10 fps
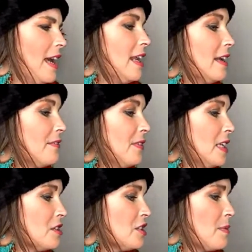And I
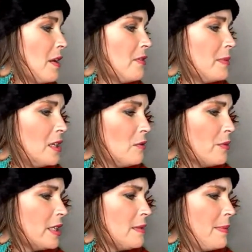finish some of them and don't
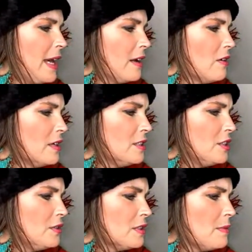bring them back on,
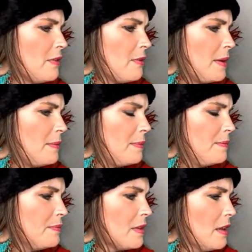too. Some of them I
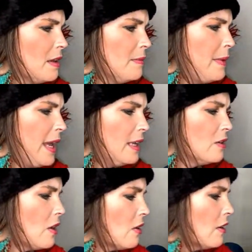paint
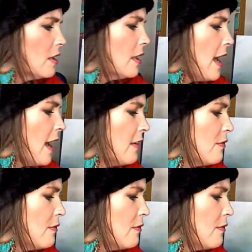not on the live.